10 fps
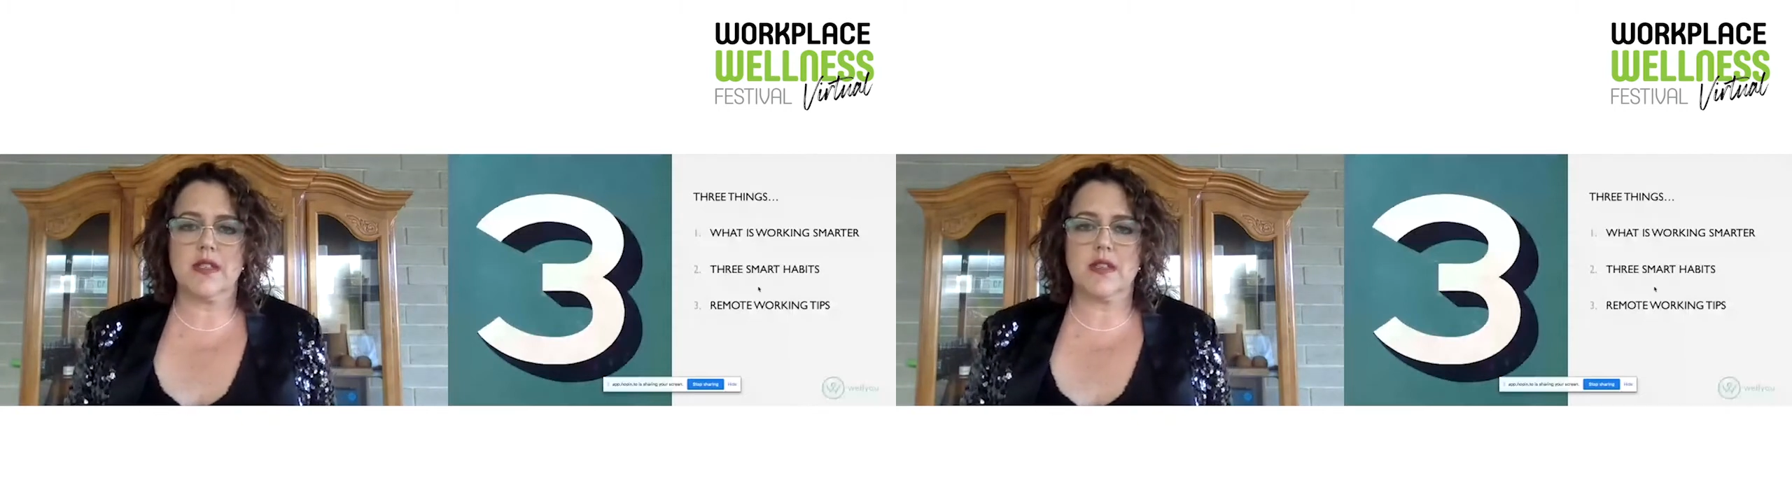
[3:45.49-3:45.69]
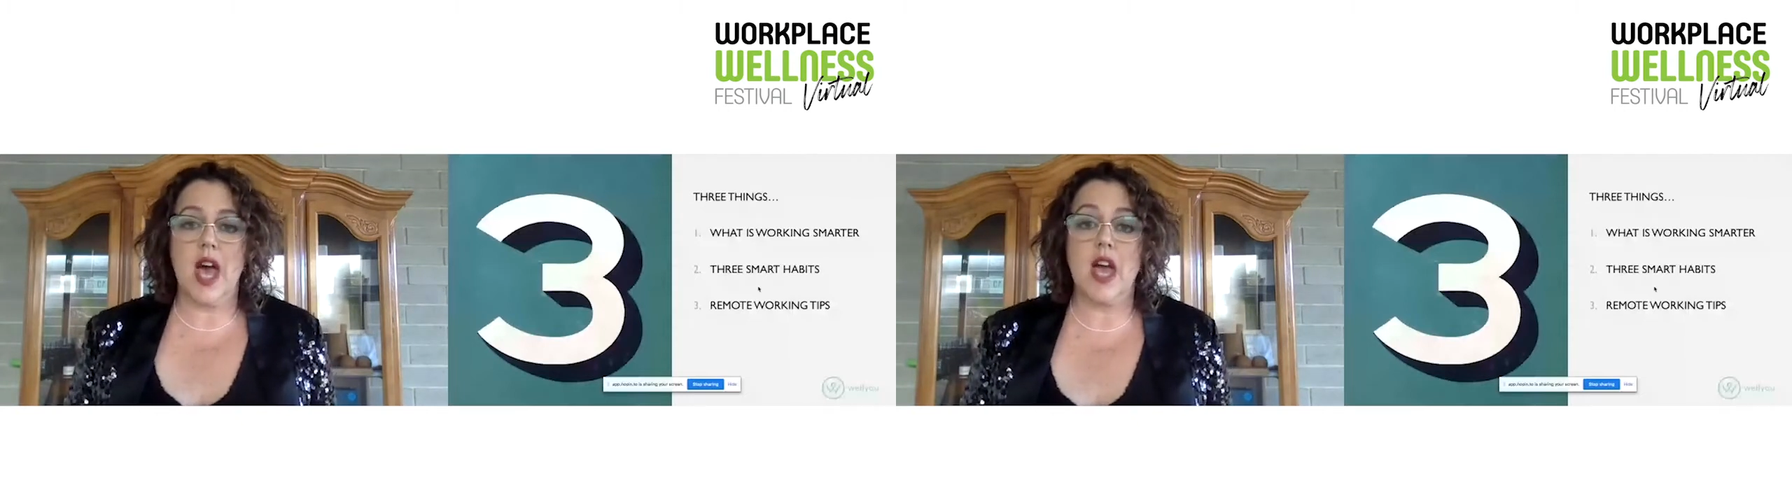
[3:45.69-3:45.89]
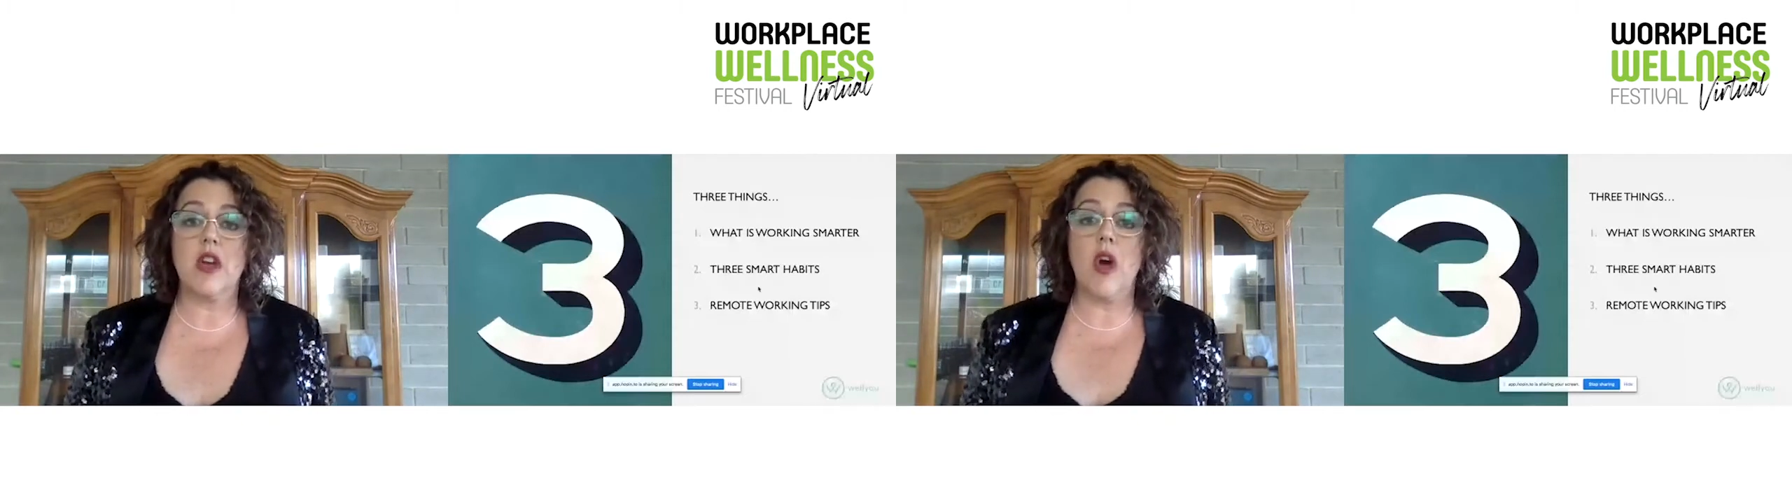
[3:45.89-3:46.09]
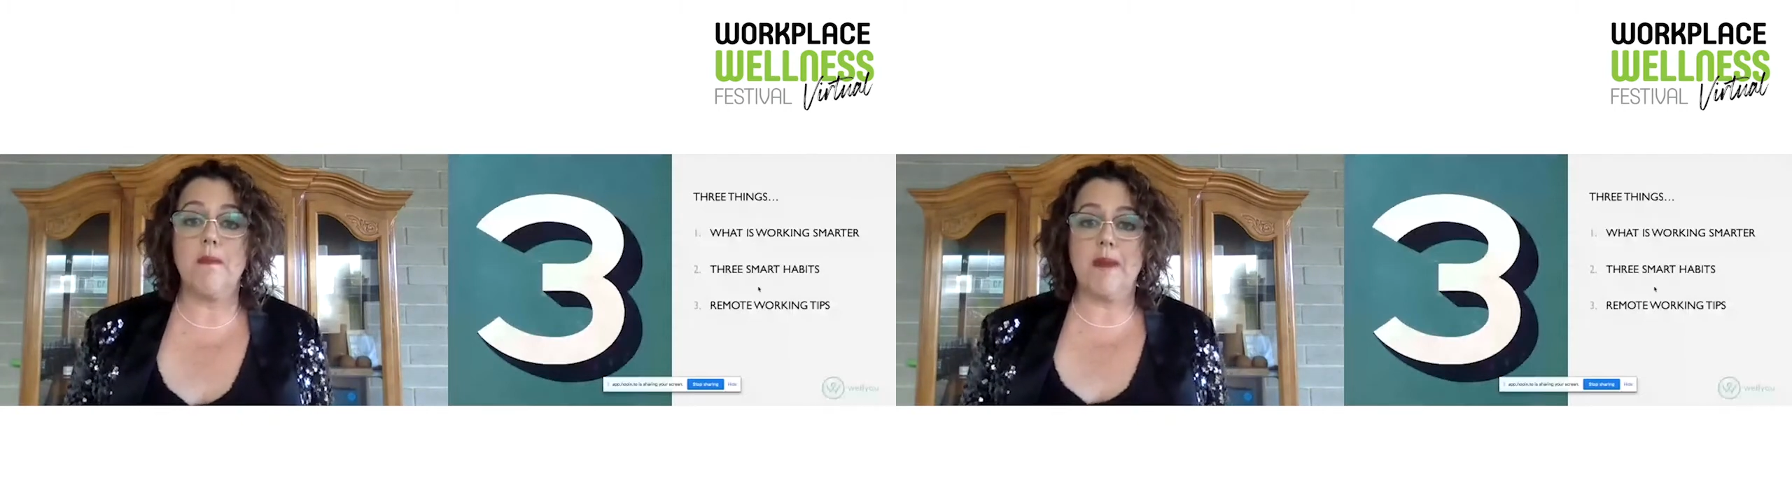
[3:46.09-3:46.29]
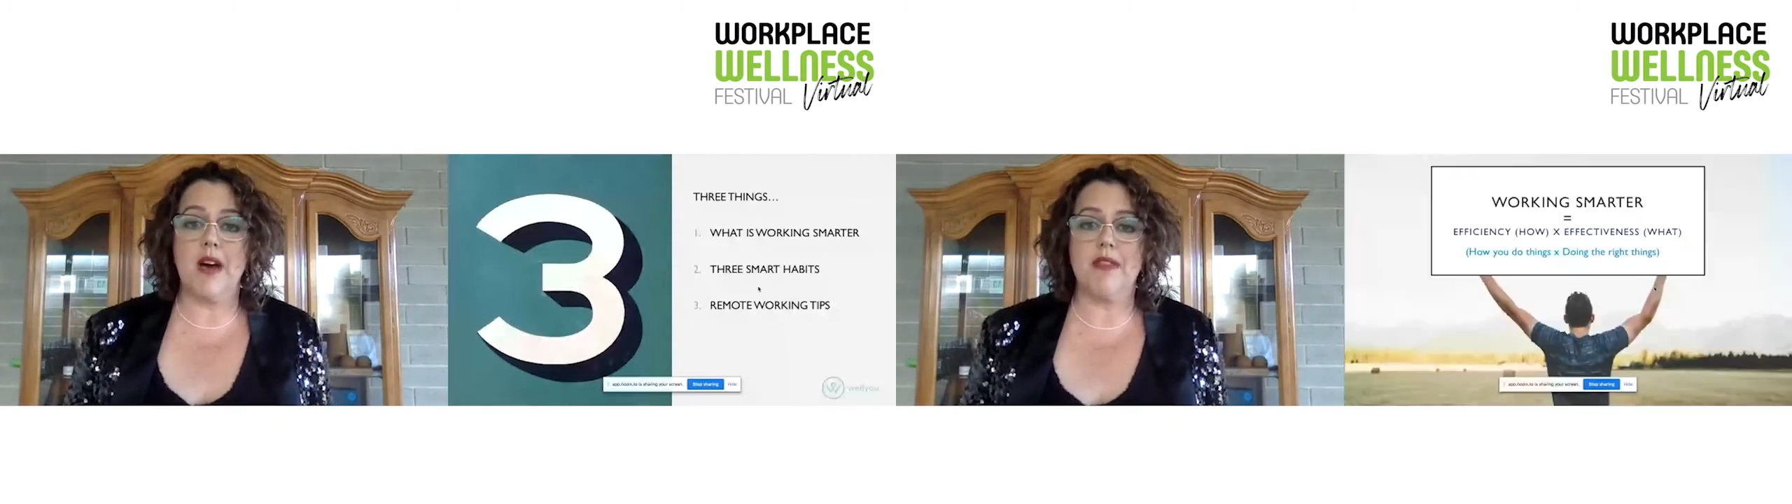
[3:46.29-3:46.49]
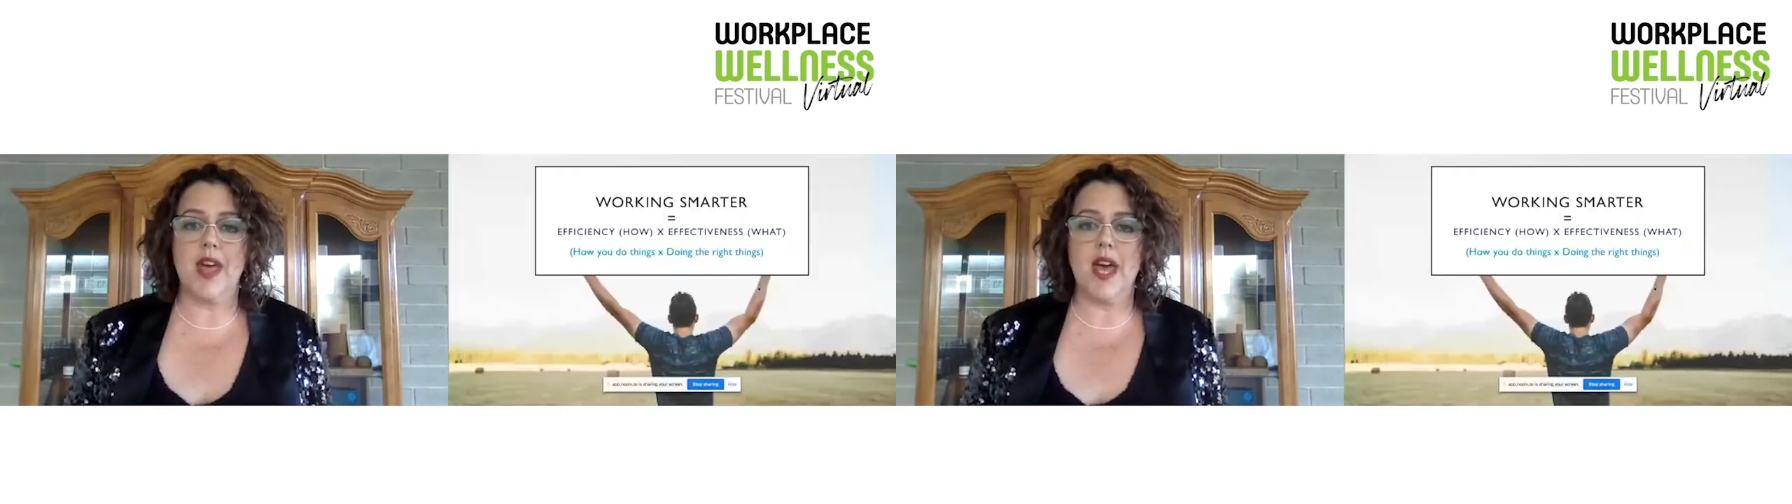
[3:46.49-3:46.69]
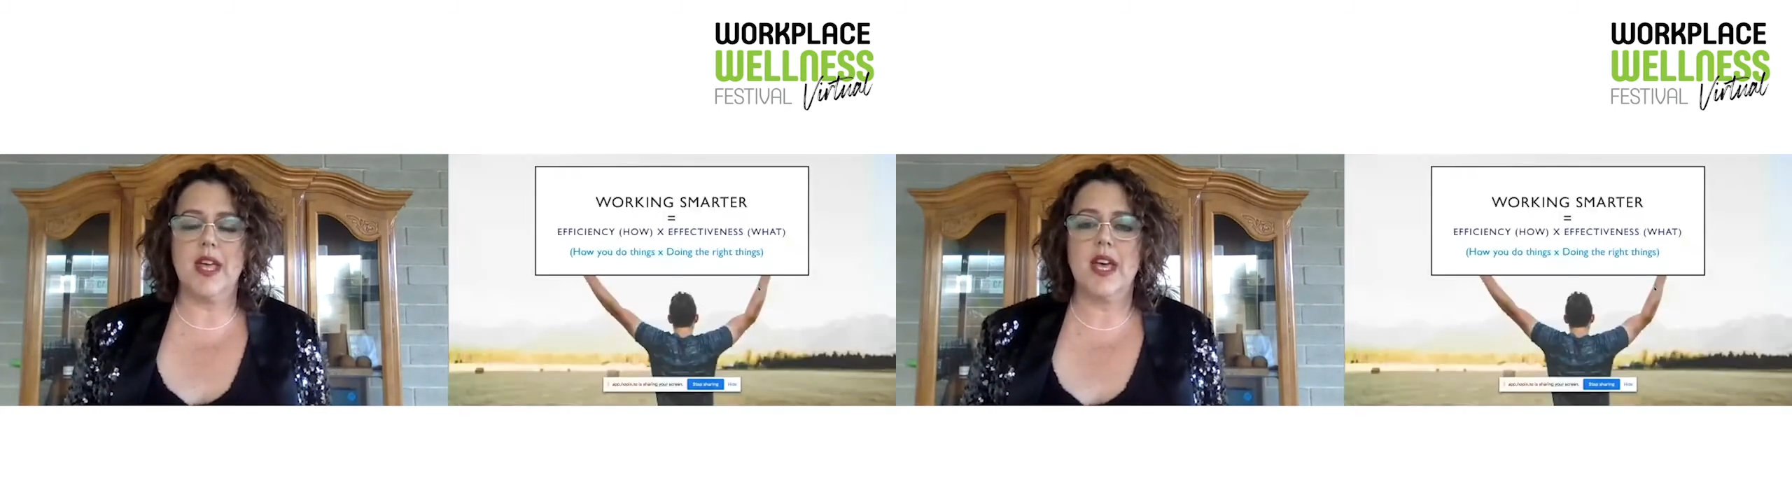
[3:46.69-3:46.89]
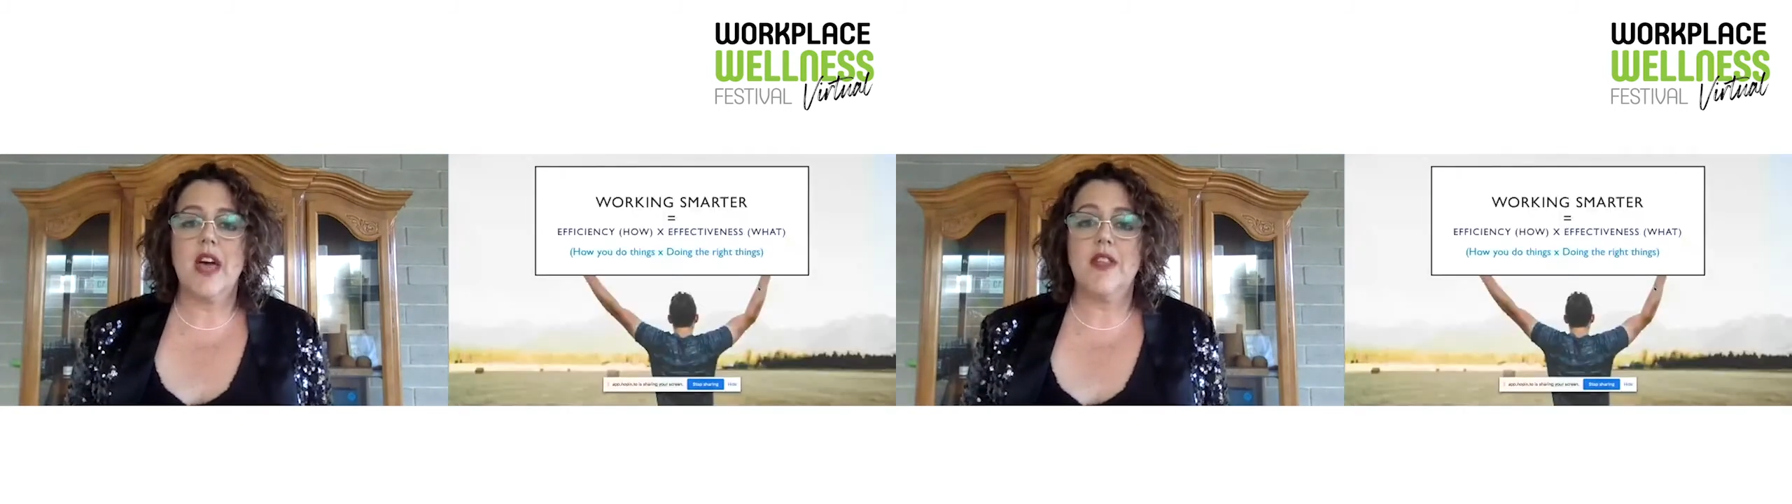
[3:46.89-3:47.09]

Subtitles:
so how you go about that.